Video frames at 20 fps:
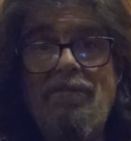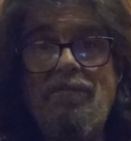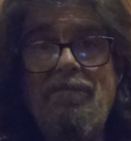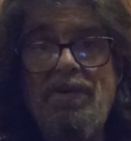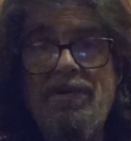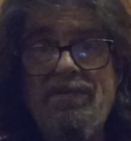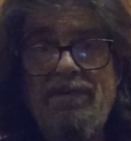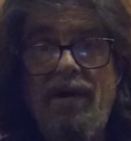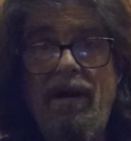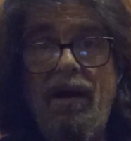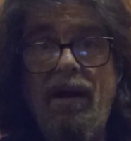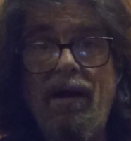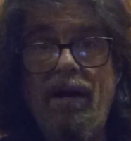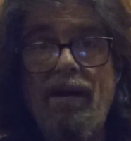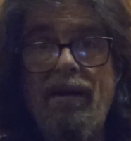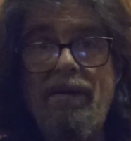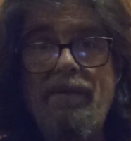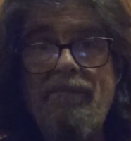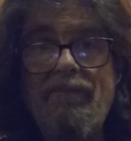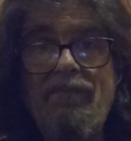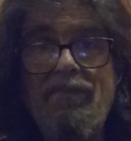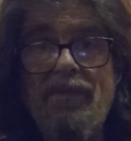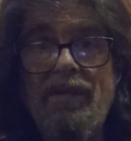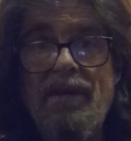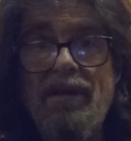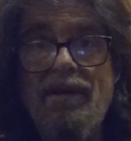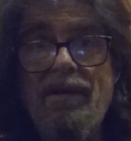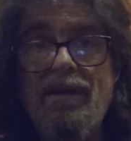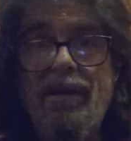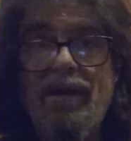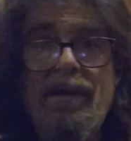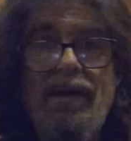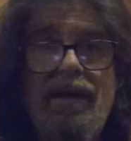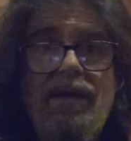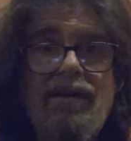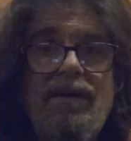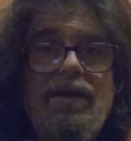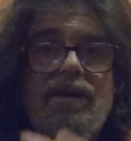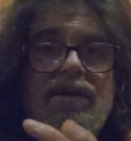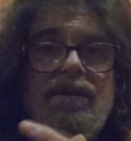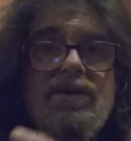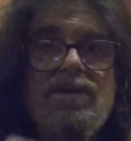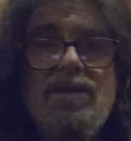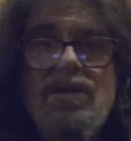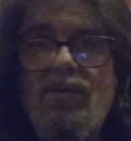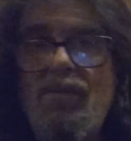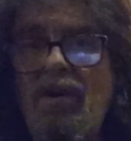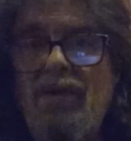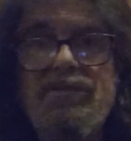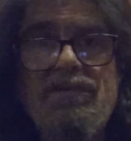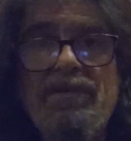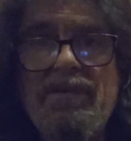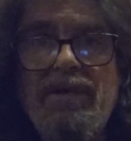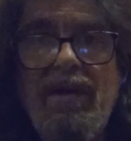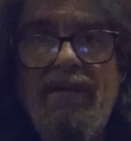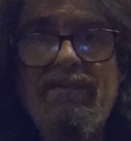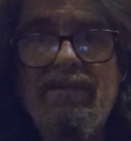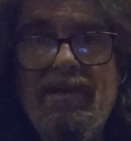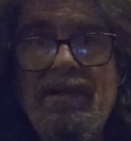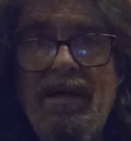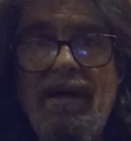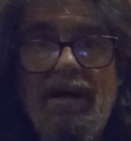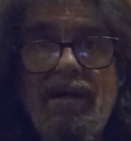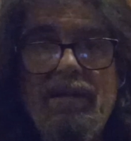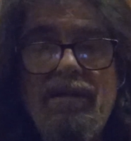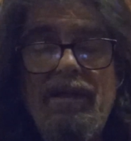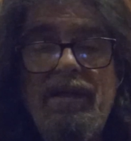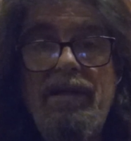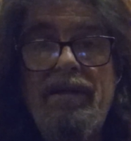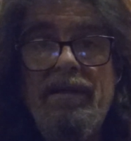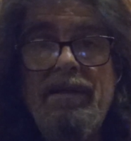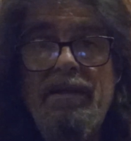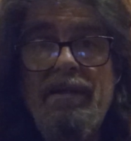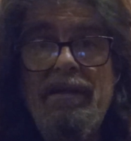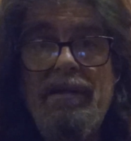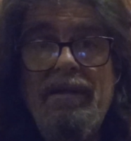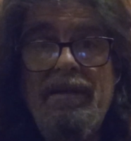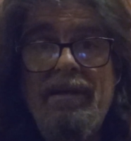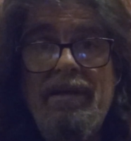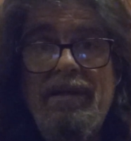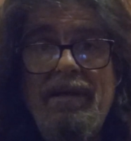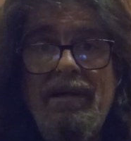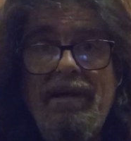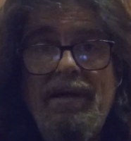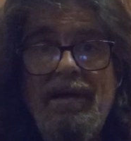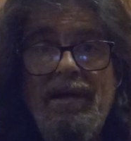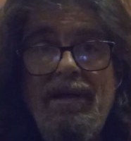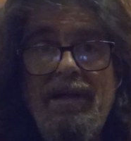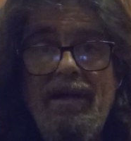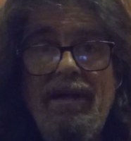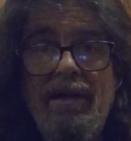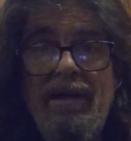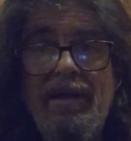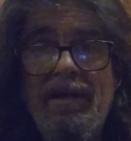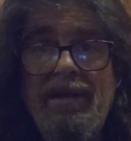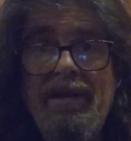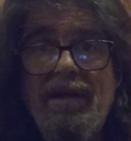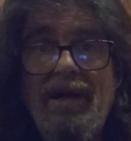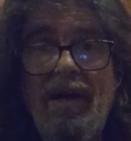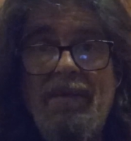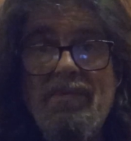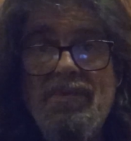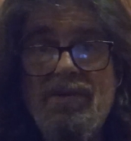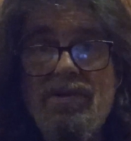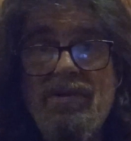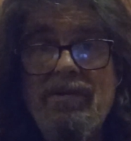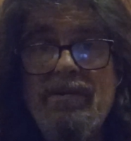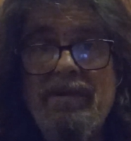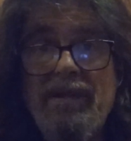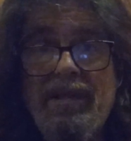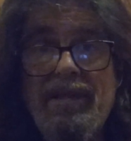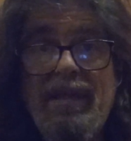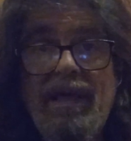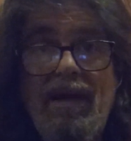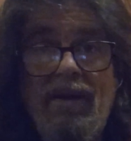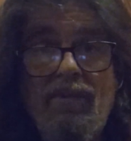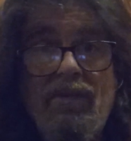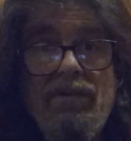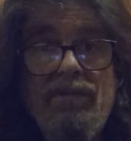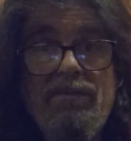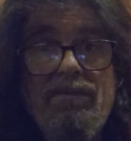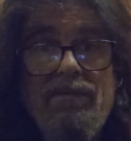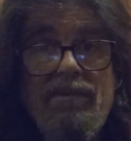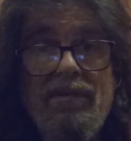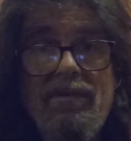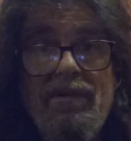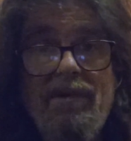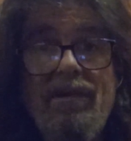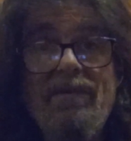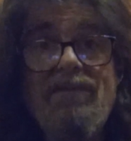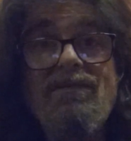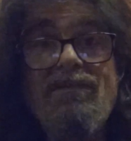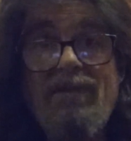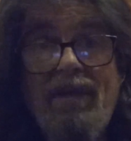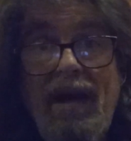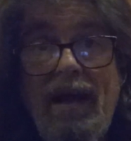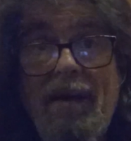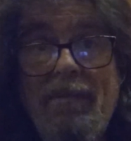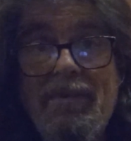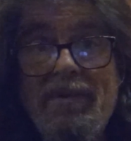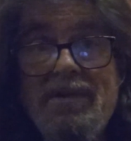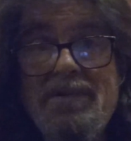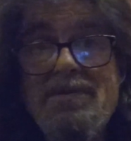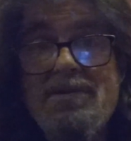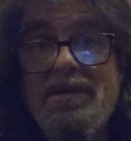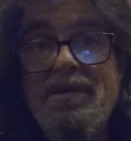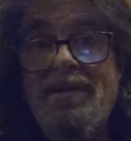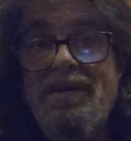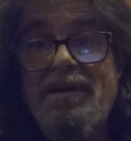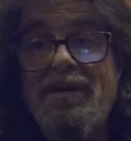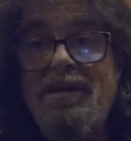bizarre. She wasn't Evelyn Hartley, and I'm sure that that was established.